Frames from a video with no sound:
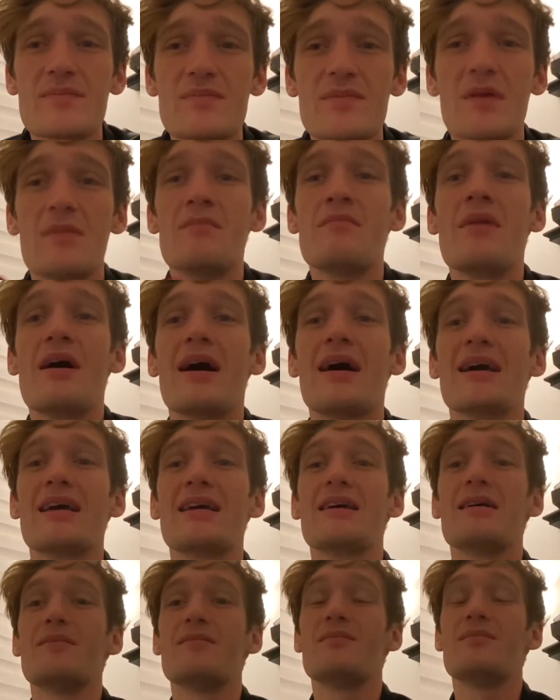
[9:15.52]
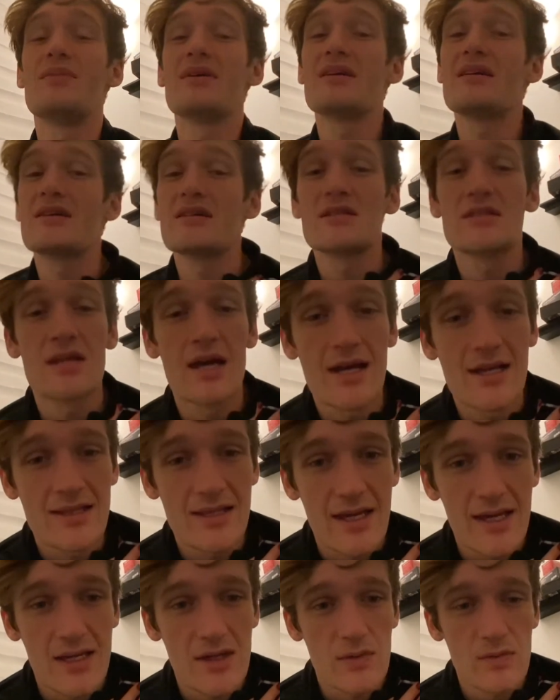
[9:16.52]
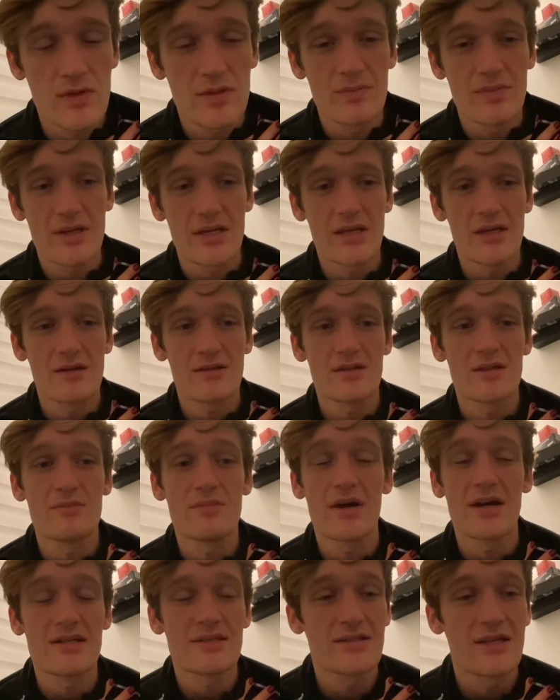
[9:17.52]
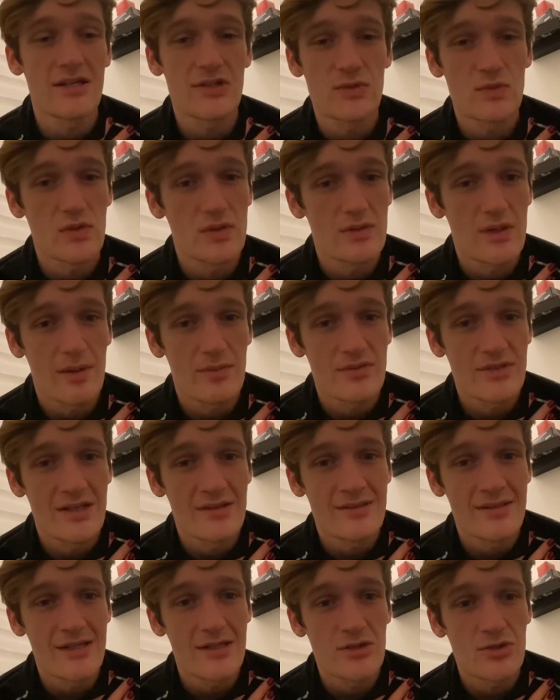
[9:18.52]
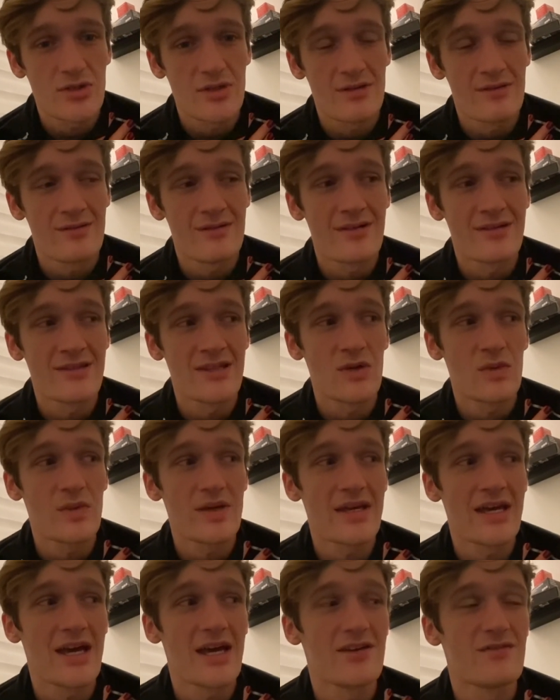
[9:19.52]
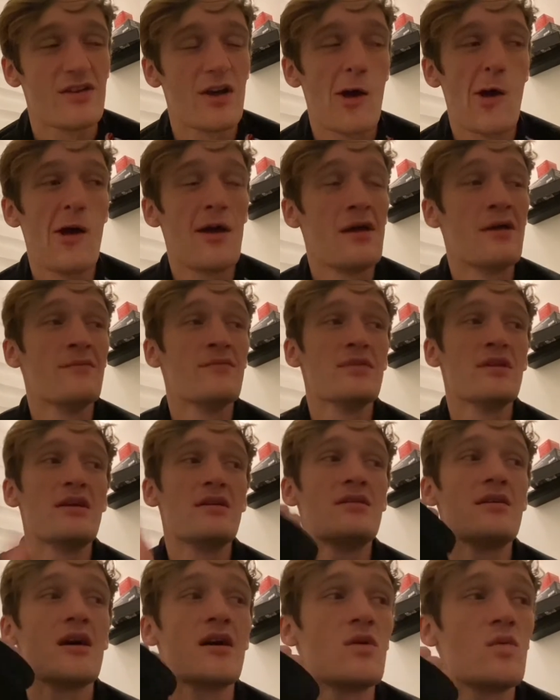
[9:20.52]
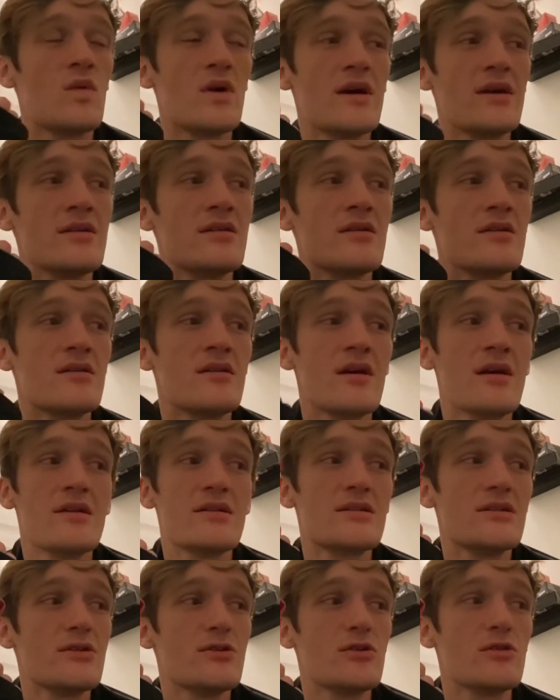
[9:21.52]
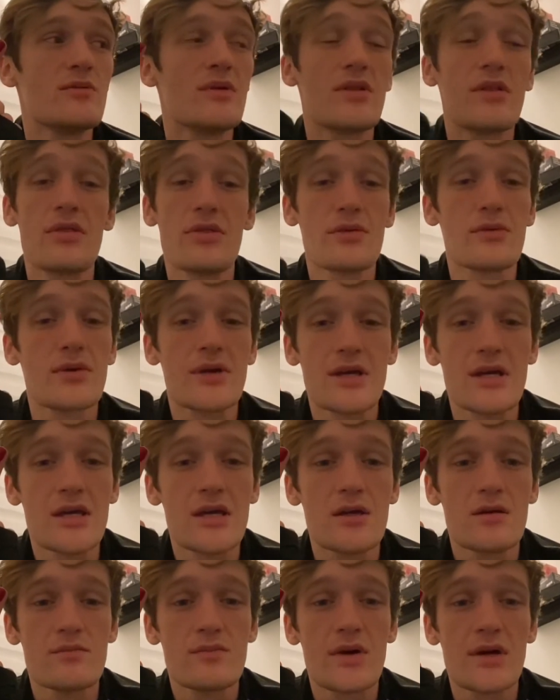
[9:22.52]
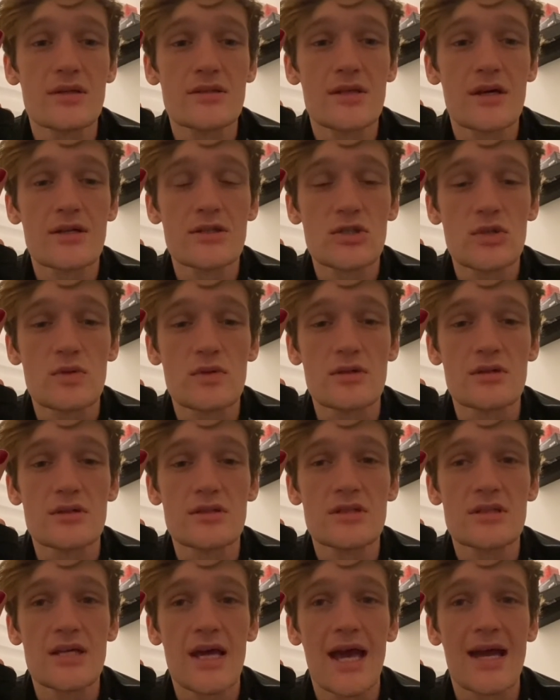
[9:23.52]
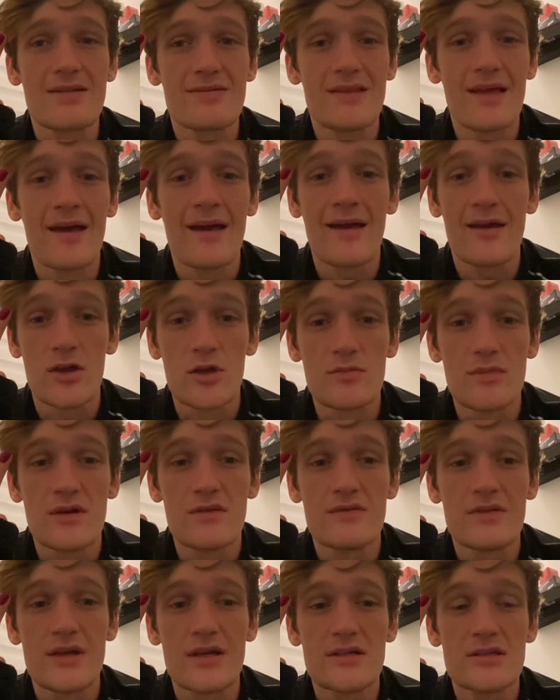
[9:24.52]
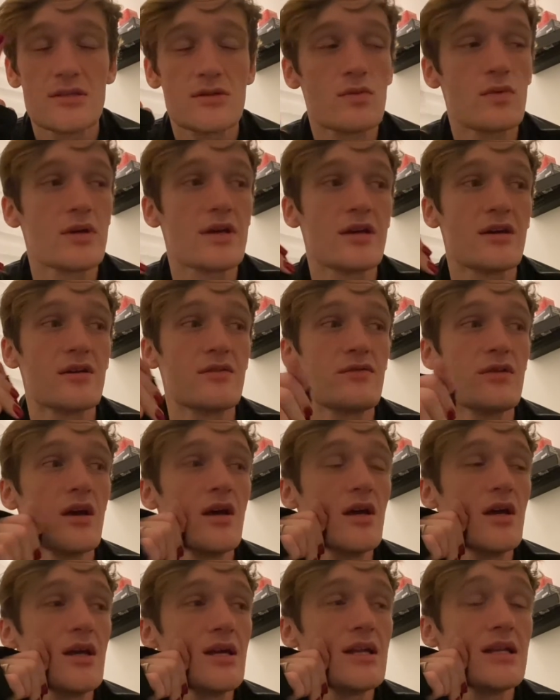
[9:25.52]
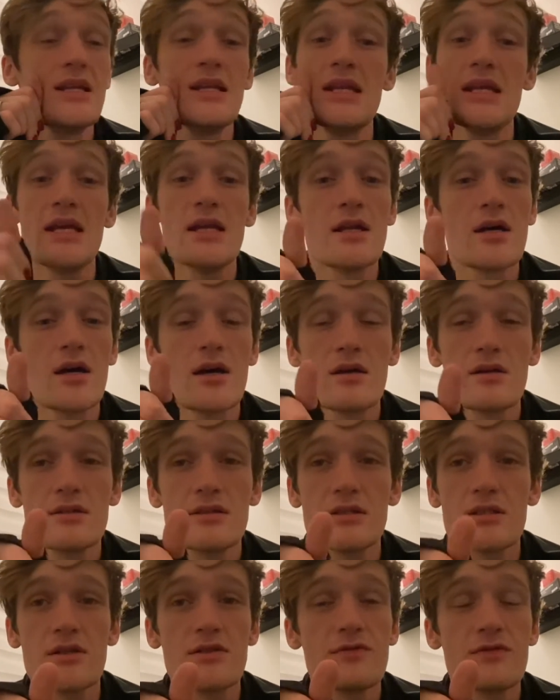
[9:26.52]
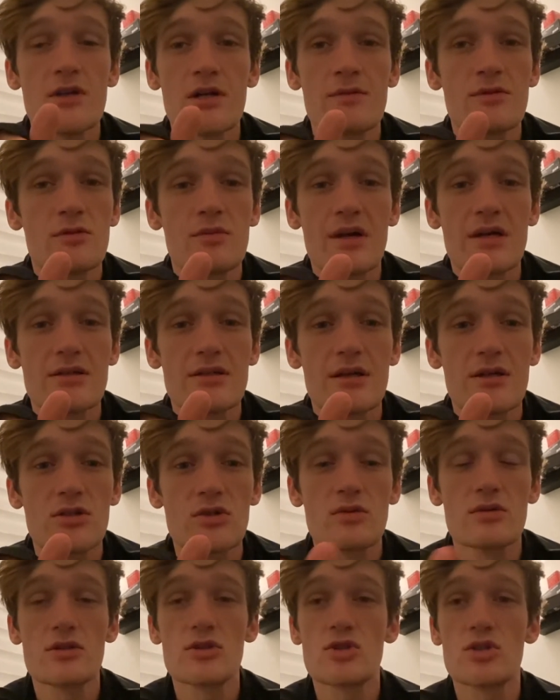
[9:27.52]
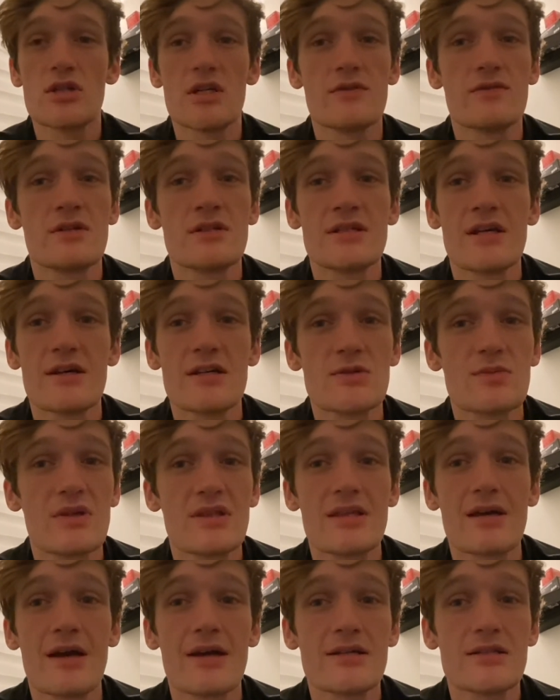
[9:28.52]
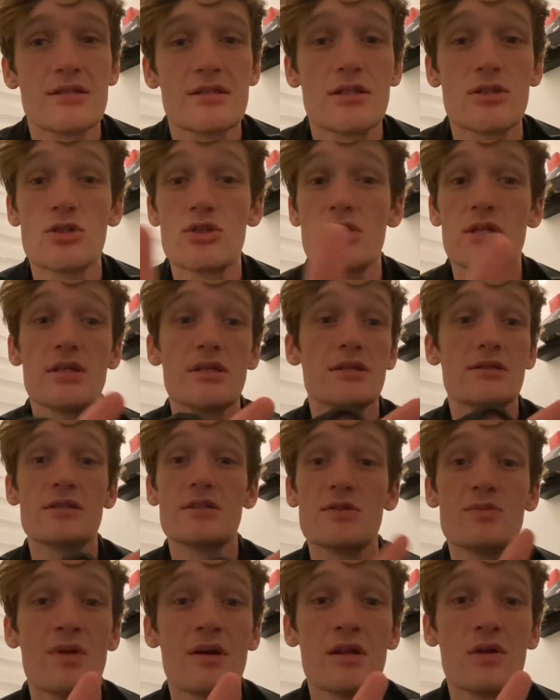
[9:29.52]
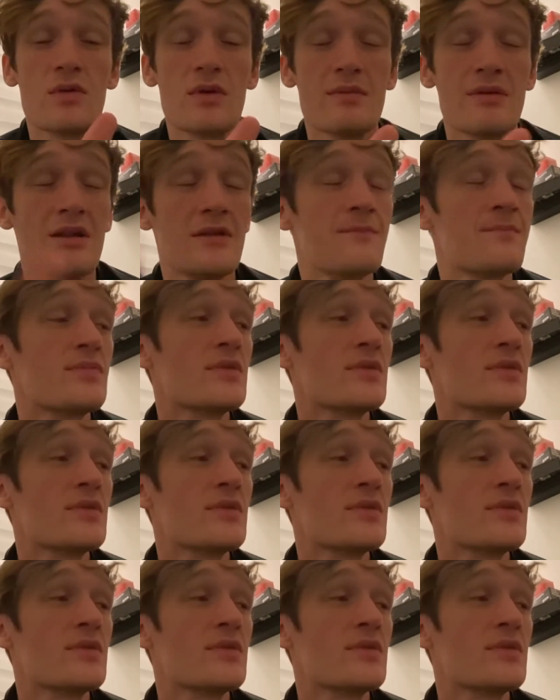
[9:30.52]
My biggest highlight would be the bisexual representation, and that we have not one, not two, but three bisexuals at the helm of this. We have Nina, confirmed bisexual. She even tells Matthias that she kisses men and women.